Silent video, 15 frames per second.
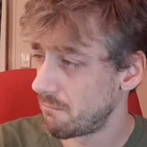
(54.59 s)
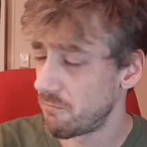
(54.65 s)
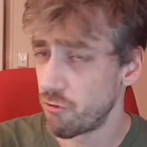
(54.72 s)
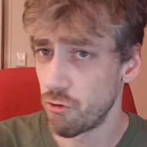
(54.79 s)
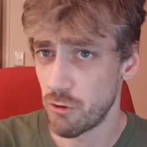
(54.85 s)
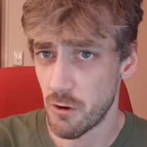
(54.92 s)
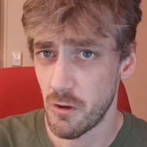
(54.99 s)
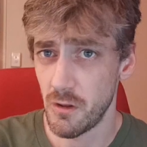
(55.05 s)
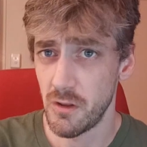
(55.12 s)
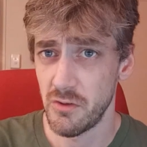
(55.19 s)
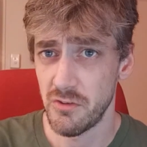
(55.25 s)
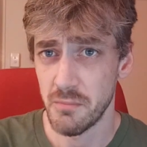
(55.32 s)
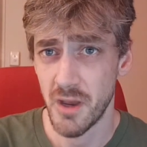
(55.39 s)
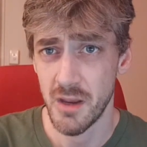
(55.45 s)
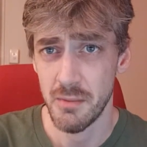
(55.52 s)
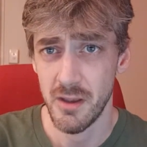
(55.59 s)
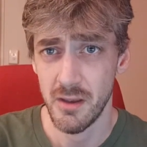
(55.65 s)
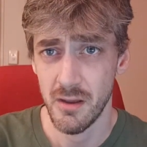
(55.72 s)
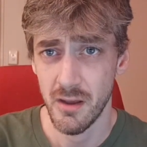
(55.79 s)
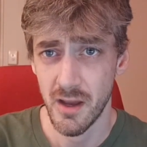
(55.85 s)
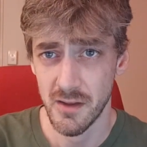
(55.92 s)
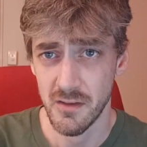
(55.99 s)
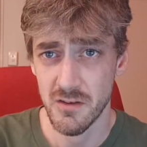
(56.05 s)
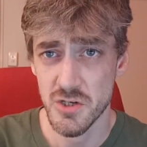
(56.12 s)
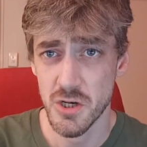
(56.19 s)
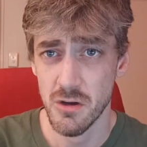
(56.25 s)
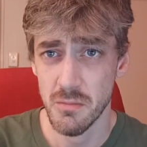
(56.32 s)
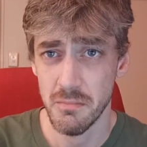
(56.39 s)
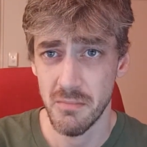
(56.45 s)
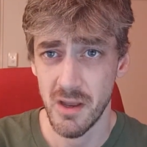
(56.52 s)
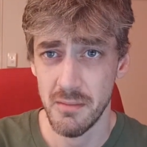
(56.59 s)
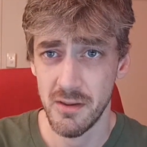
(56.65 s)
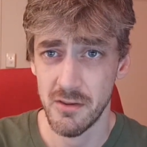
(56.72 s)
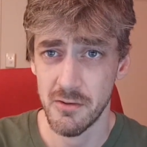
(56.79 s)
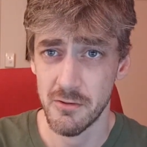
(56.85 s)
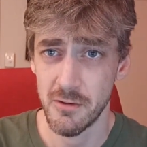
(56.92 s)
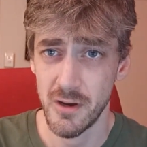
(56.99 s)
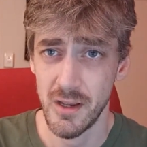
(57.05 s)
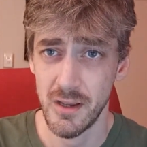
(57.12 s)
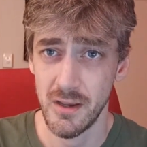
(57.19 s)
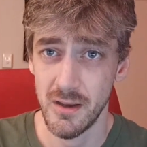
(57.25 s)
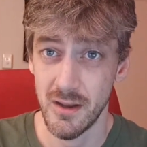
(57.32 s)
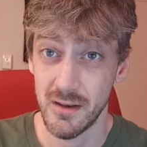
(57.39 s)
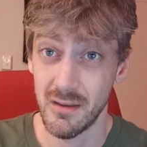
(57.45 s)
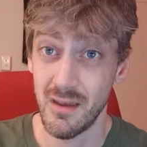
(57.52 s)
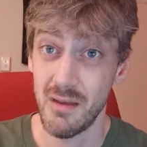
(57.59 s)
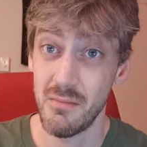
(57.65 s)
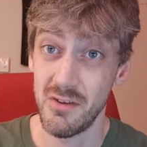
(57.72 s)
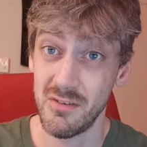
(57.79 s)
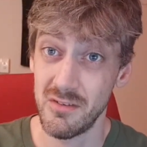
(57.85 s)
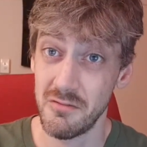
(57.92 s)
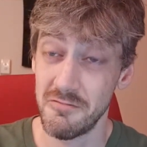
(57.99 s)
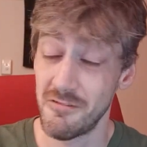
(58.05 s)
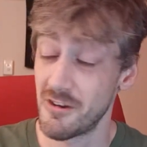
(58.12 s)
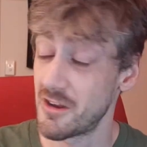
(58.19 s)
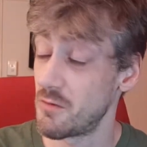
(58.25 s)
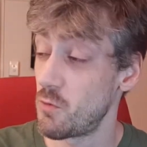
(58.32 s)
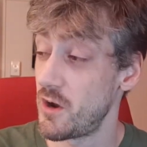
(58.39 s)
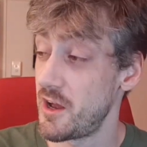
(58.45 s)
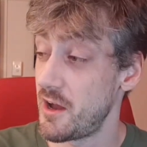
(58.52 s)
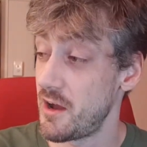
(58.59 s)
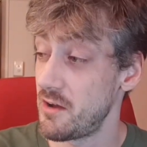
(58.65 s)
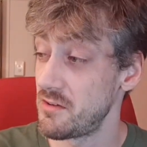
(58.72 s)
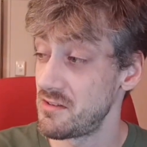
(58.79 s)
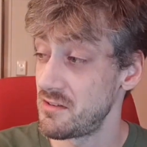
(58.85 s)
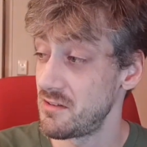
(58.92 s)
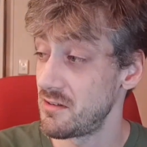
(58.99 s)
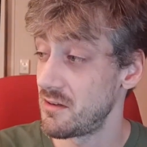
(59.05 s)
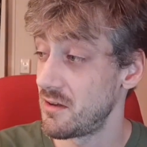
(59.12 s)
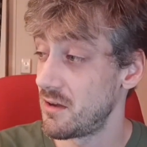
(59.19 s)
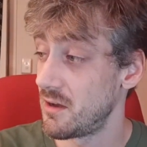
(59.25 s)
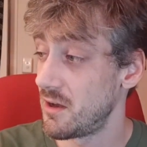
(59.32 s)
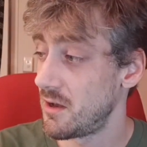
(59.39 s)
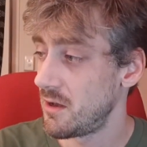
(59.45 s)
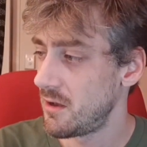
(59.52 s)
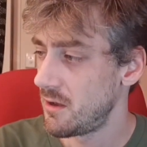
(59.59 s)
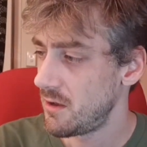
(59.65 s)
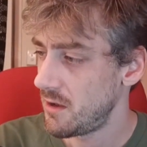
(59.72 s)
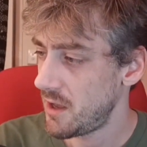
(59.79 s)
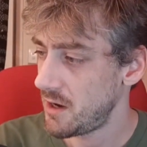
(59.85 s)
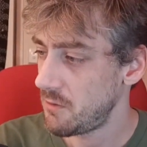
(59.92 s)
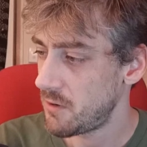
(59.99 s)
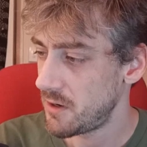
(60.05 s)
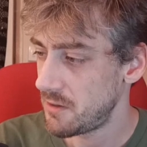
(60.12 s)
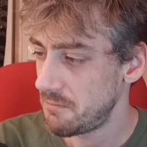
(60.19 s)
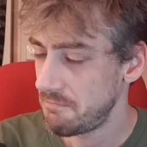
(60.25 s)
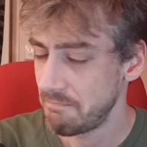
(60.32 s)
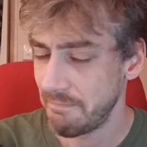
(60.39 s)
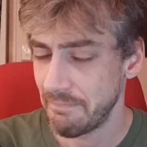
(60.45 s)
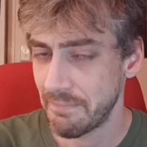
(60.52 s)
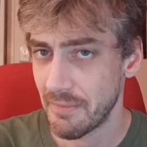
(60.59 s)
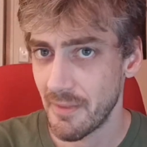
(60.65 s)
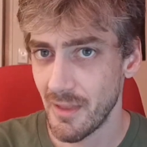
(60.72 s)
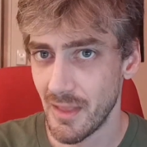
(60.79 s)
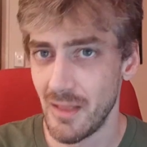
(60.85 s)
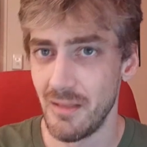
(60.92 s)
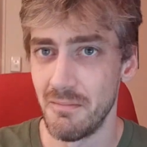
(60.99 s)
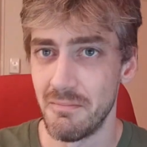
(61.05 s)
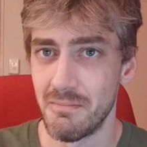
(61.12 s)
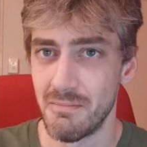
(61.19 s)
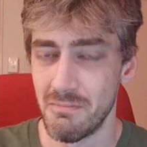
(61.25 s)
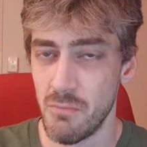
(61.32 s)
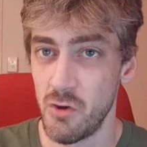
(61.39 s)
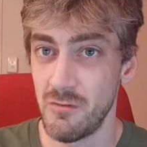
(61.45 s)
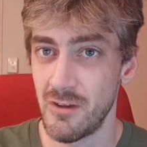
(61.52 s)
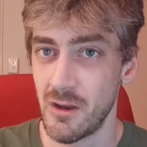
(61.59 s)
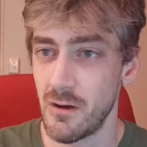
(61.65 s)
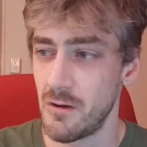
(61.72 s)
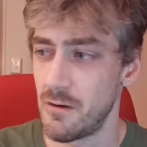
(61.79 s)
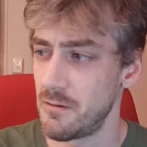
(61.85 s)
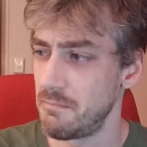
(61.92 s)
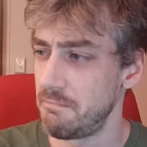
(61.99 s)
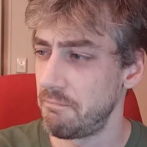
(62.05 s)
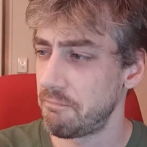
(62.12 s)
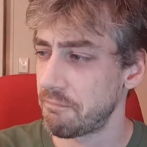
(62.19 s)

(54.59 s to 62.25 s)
$4 maybe at the shop, maybe $3 at chemist freaking warehouse. Anyway, moving on.